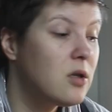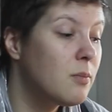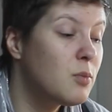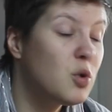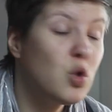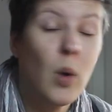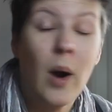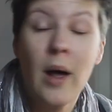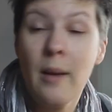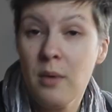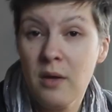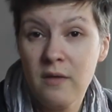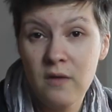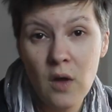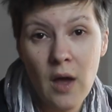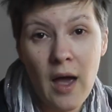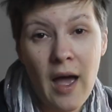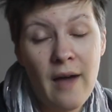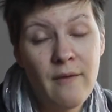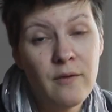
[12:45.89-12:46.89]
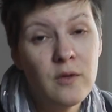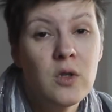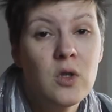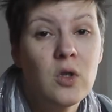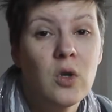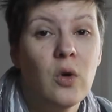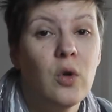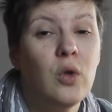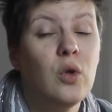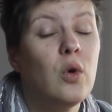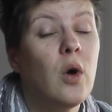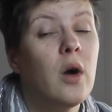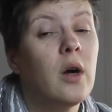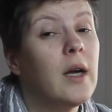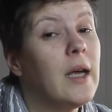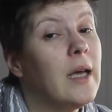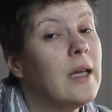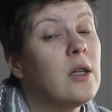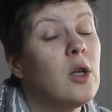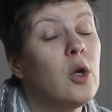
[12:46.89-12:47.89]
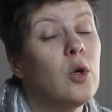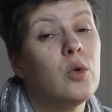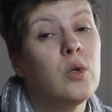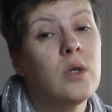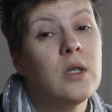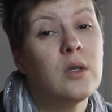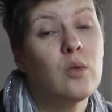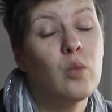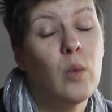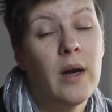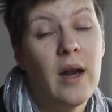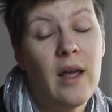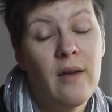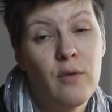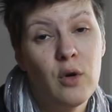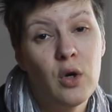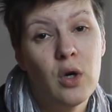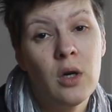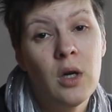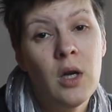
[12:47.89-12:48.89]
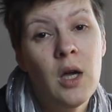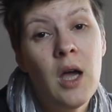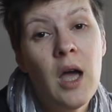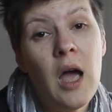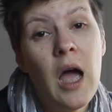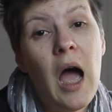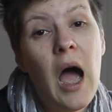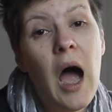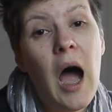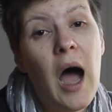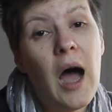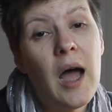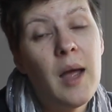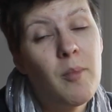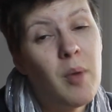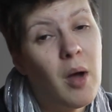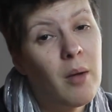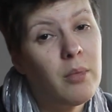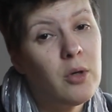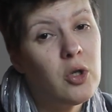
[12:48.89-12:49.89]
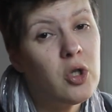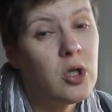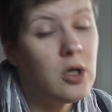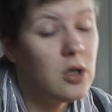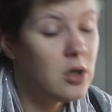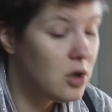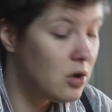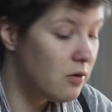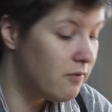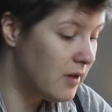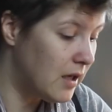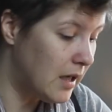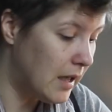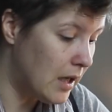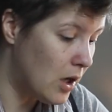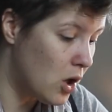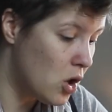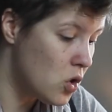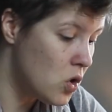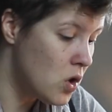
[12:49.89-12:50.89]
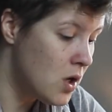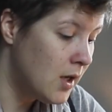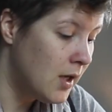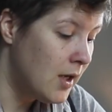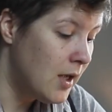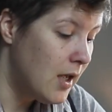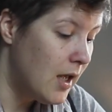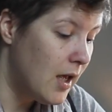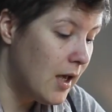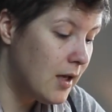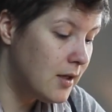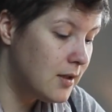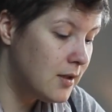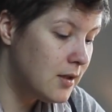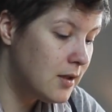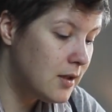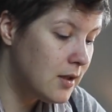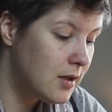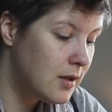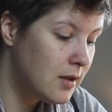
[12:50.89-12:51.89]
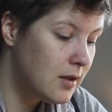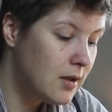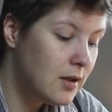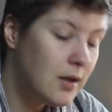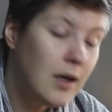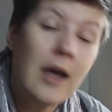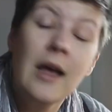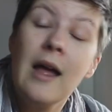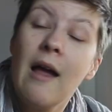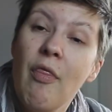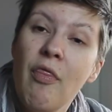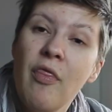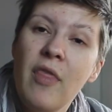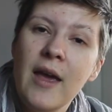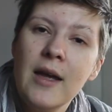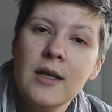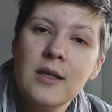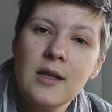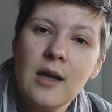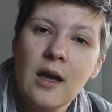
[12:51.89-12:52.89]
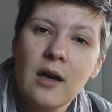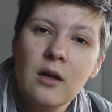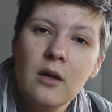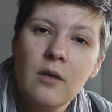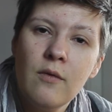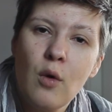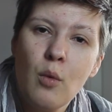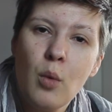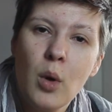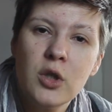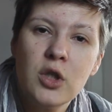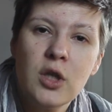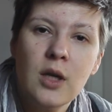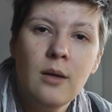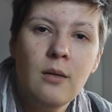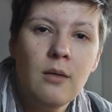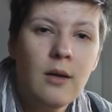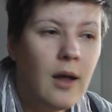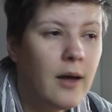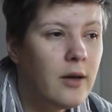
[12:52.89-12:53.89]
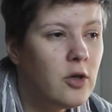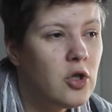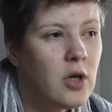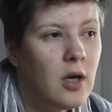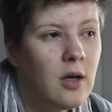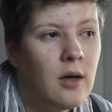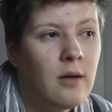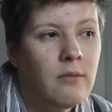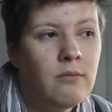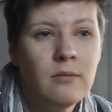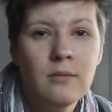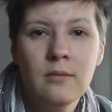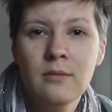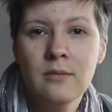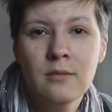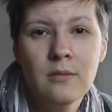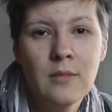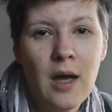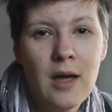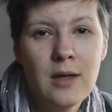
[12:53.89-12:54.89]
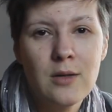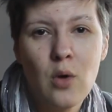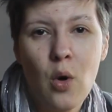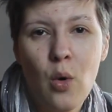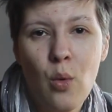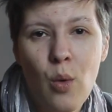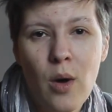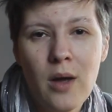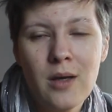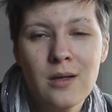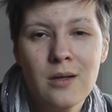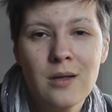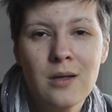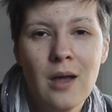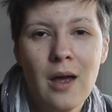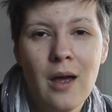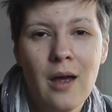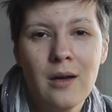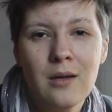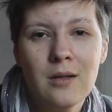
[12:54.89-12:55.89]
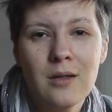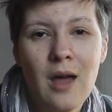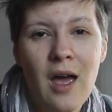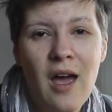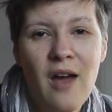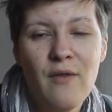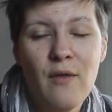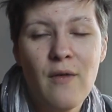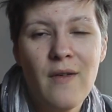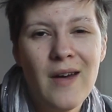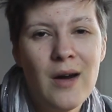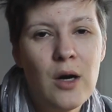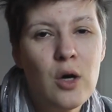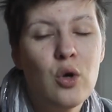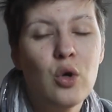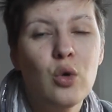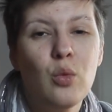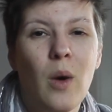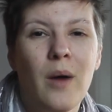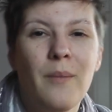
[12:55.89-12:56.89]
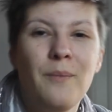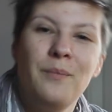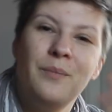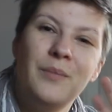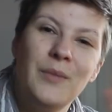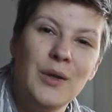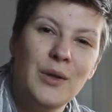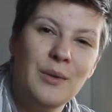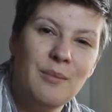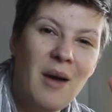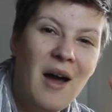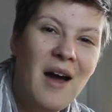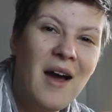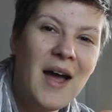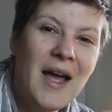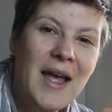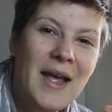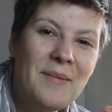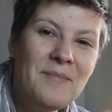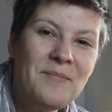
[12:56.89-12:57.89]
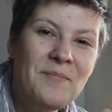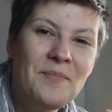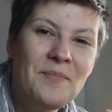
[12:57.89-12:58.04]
Subscribe if you haven't, so you'll get noticed whenever I publish a new video. And again, thanks again for watching, like, share, as always, and have a very good one. Goodbye!